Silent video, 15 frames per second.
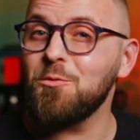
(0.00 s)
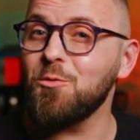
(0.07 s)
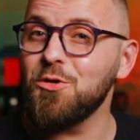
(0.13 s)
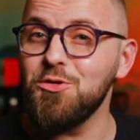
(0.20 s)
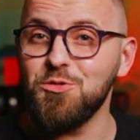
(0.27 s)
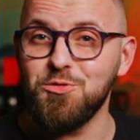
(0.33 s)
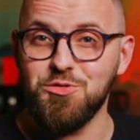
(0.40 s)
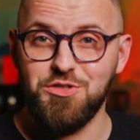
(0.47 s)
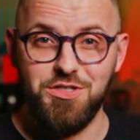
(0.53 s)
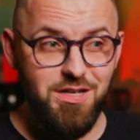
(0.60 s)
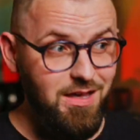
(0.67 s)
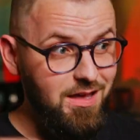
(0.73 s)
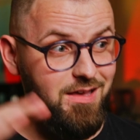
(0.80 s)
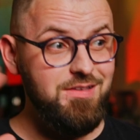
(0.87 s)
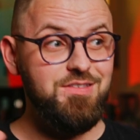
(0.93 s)
and rouge.
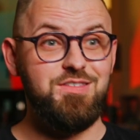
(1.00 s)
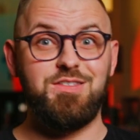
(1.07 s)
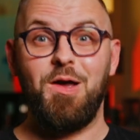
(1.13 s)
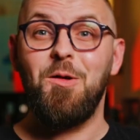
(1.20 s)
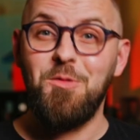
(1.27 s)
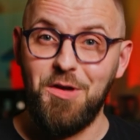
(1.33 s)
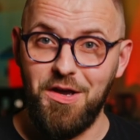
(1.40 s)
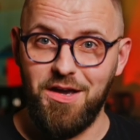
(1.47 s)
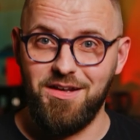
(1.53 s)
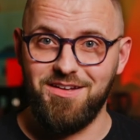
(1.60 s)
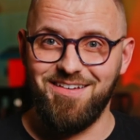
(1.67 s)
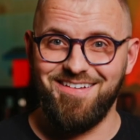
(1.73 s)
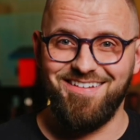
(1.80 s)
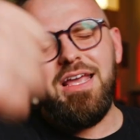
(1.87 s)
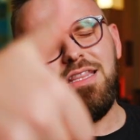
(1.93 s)
So good.
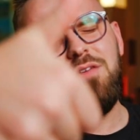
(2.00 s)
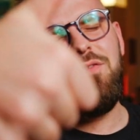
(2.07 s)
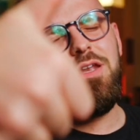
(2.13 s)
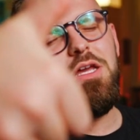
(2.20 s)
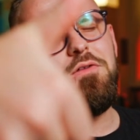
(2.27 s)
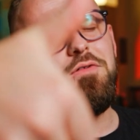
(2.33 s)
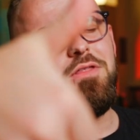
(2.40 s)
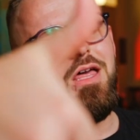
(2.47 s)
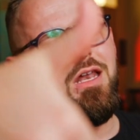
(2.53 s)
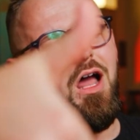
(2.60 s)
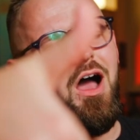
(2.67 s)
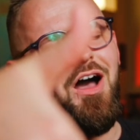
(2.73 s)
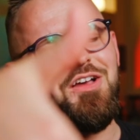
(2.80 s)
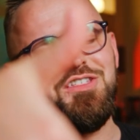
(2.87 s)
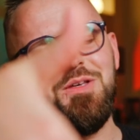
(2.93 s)
Like the video for that
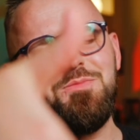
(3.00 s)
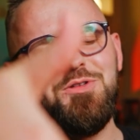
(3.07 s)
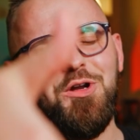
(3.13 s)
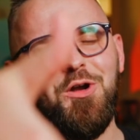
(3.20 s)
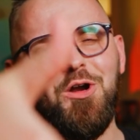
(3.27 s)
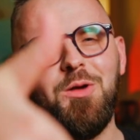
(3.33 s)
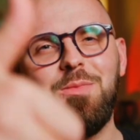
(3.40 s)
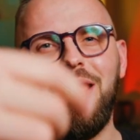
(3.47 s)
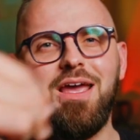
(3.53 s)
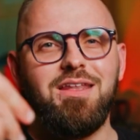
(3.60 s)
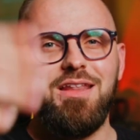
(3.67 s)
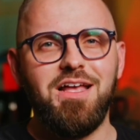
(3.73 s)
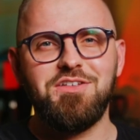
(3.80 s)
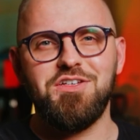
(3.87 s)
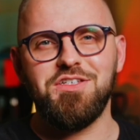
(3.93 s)
awesome term,
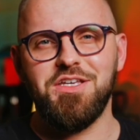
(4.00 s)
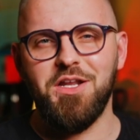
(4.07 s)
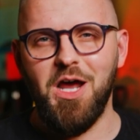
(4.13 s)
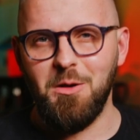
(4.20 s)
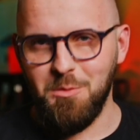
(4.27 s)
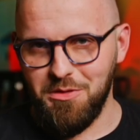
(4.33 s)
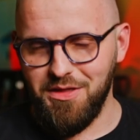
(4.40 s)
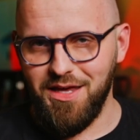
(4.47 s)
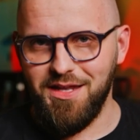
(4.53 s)
and let's just get on with